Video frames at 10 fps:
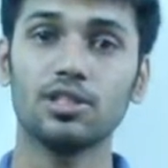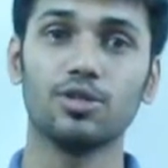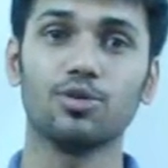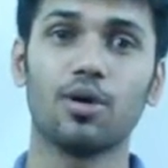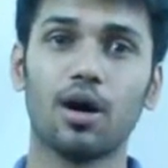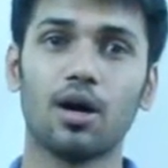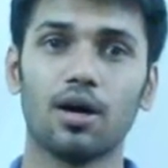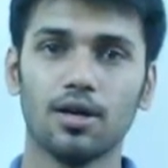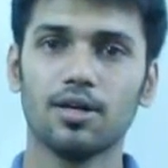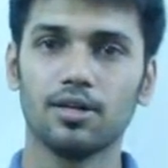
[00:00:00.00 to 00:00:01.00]
you
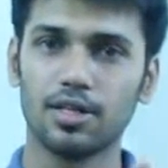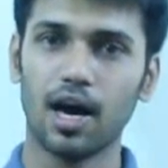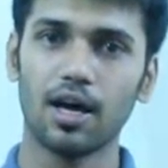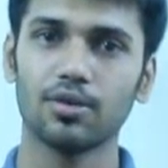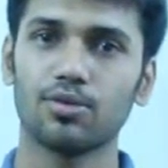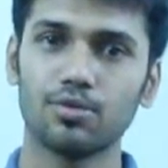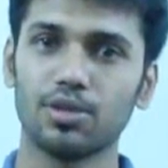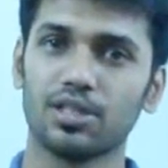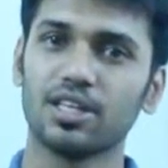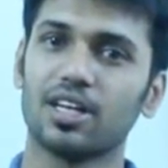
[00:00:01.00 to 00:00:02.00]
are done
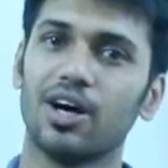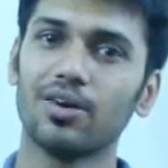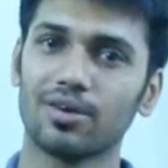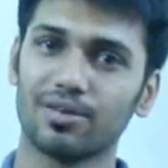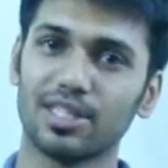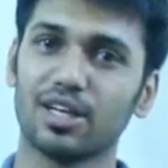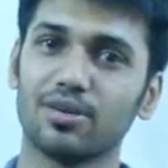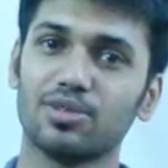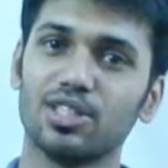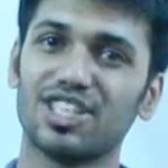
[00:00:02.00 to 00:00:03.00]
with the coloring
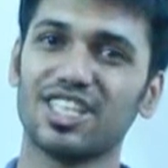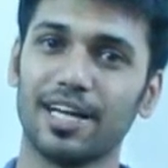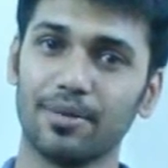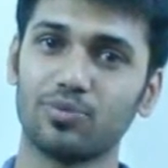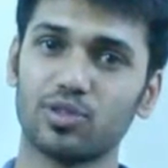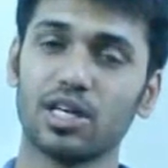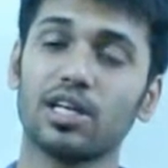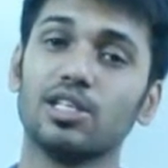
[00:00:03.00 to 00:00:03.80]
of these shapes,